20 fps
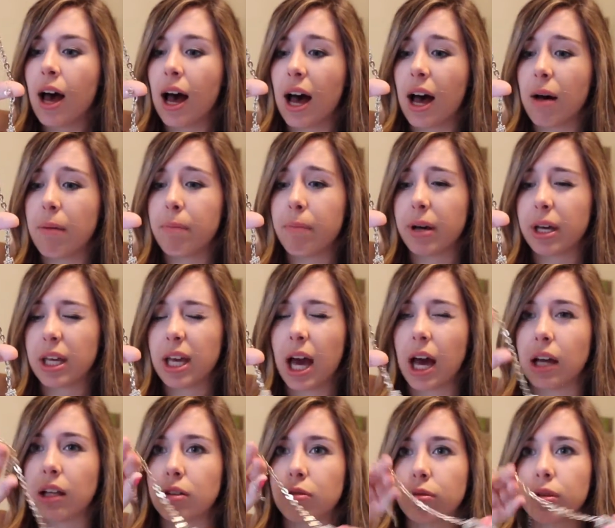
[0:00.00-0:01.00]
but
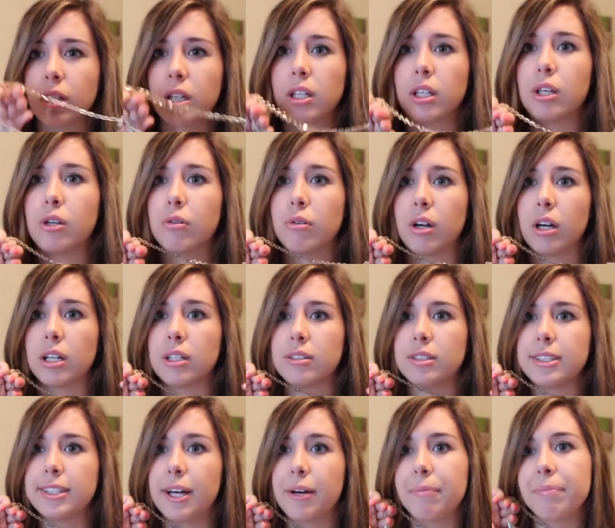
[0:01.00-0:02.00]
yeah, it's really cute on,
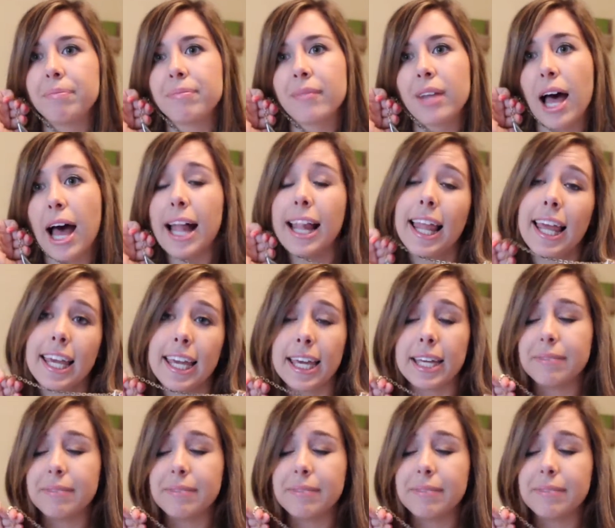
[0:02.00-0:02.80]
so I like